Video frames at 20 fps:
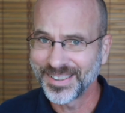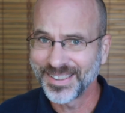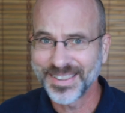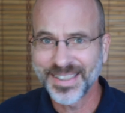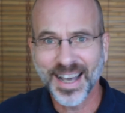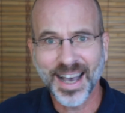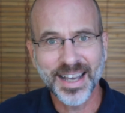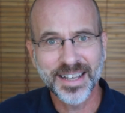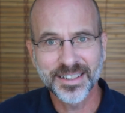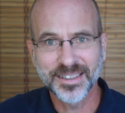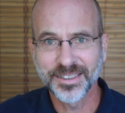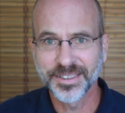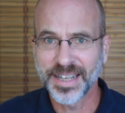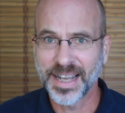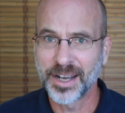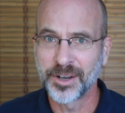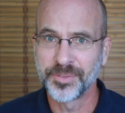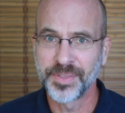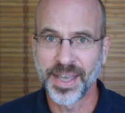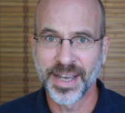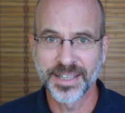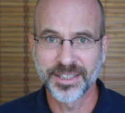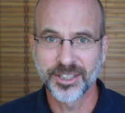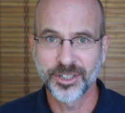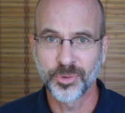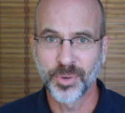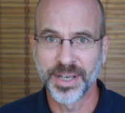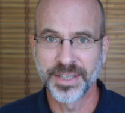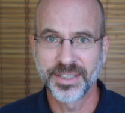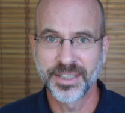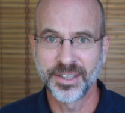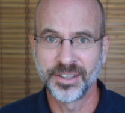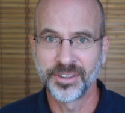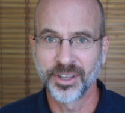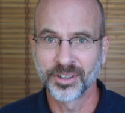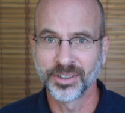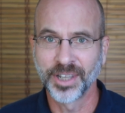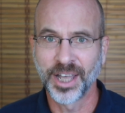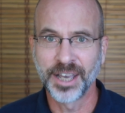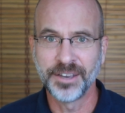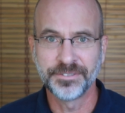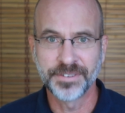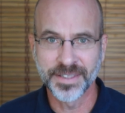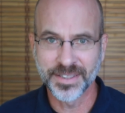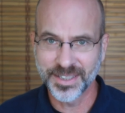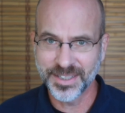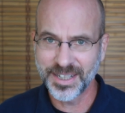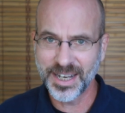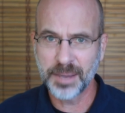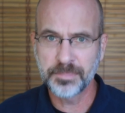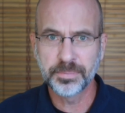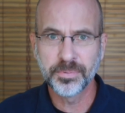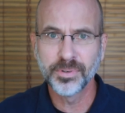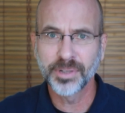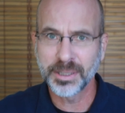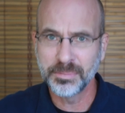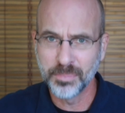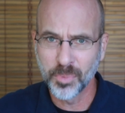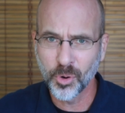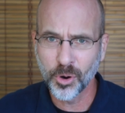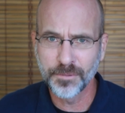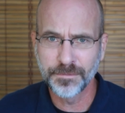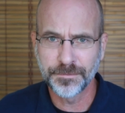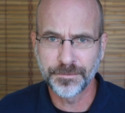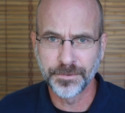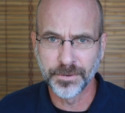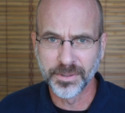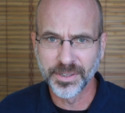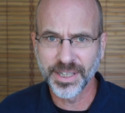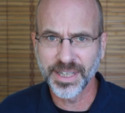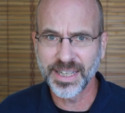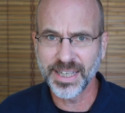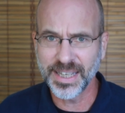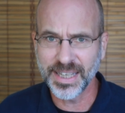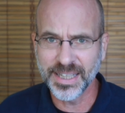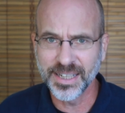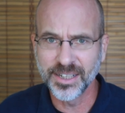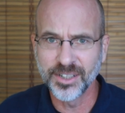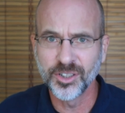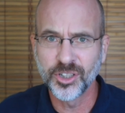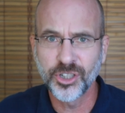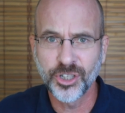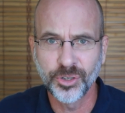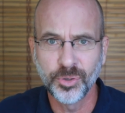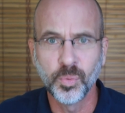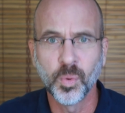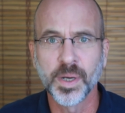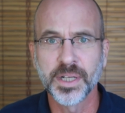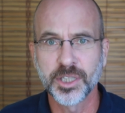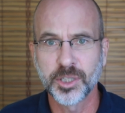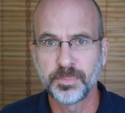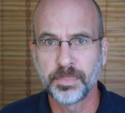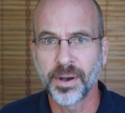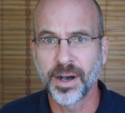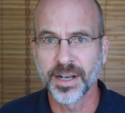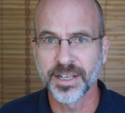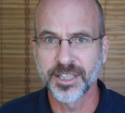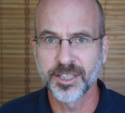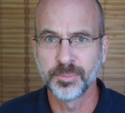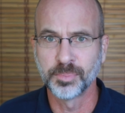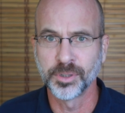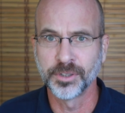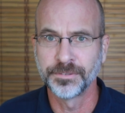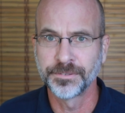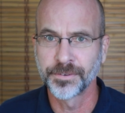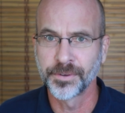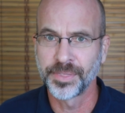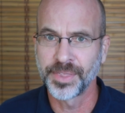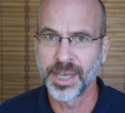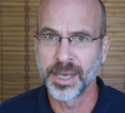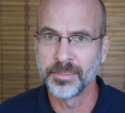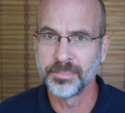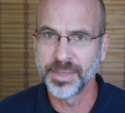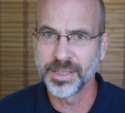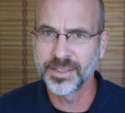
dial down that stress in their life and step really more fully into what's possible for them,